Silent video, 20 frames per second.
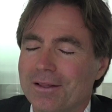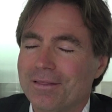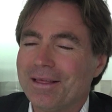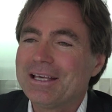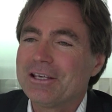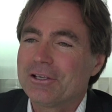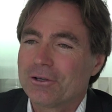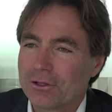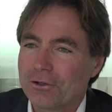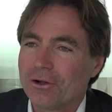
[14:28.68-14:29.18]

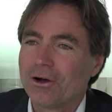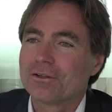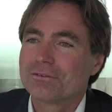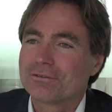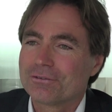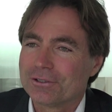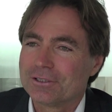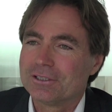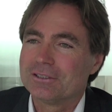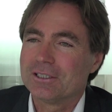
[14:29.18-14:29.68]
Thank you a lot
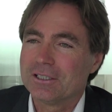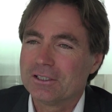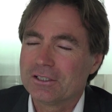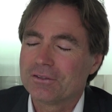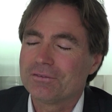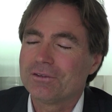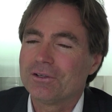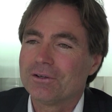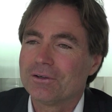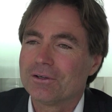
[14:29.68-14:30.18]
for this
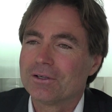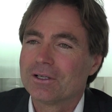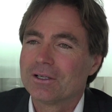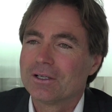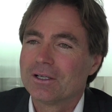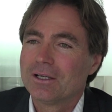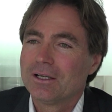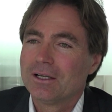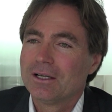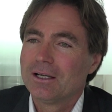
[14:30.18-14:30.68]
interview.
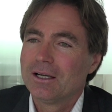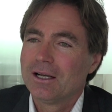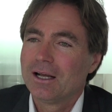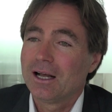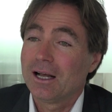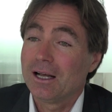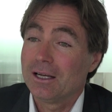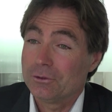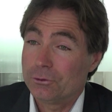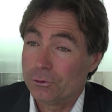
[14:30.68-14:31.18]

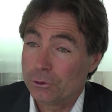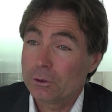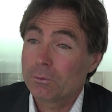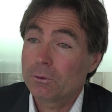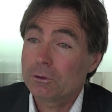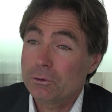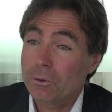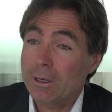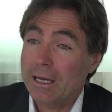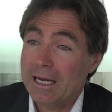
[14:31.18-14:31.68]
Uh, do you
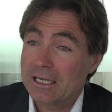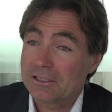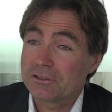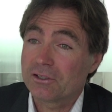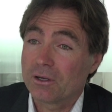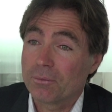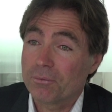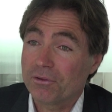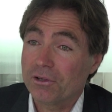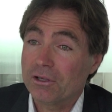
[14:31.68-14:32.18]
want to add
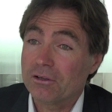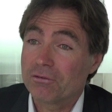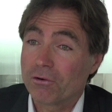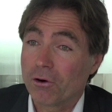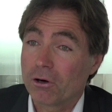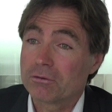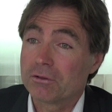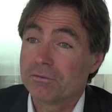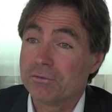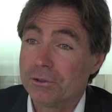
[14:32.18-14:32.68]
something
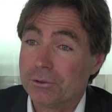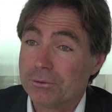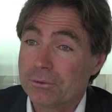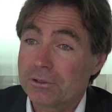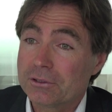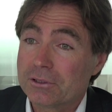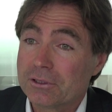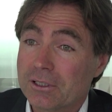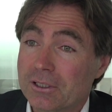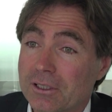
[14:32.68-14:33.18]
for our
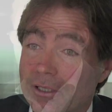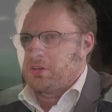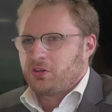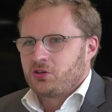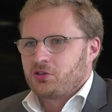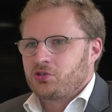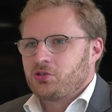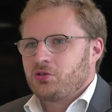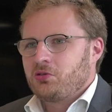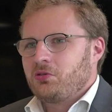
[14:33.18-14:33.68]
viewers?
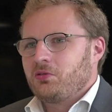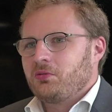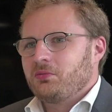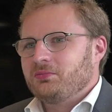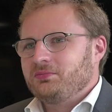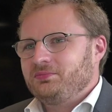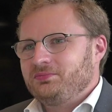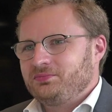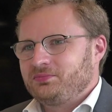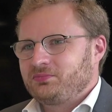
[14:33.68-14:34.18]
Sure.